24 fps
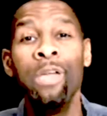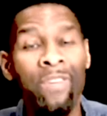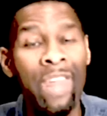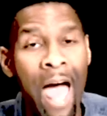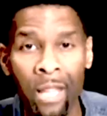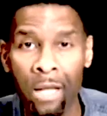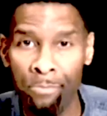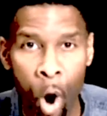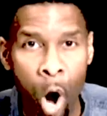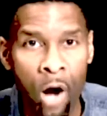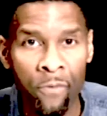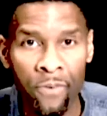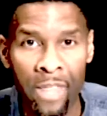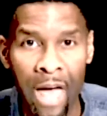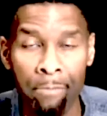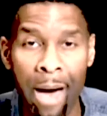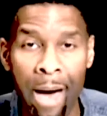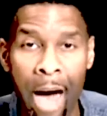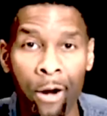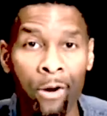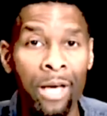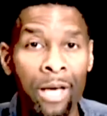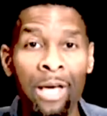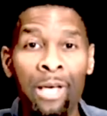or even Alan Parr, for that
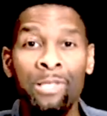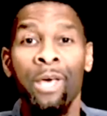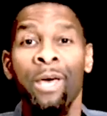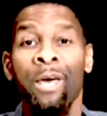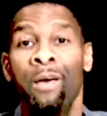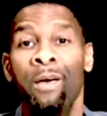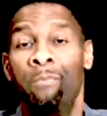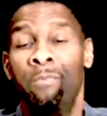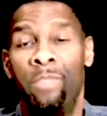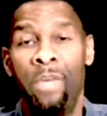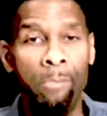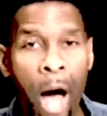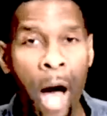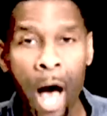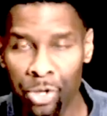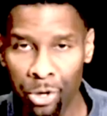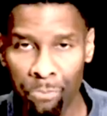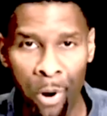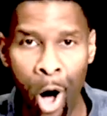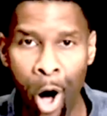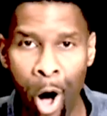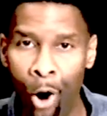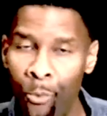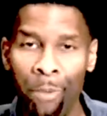matter, is the
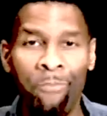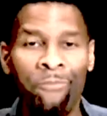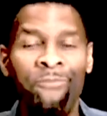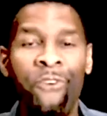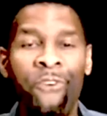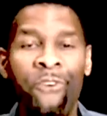apostle Paul.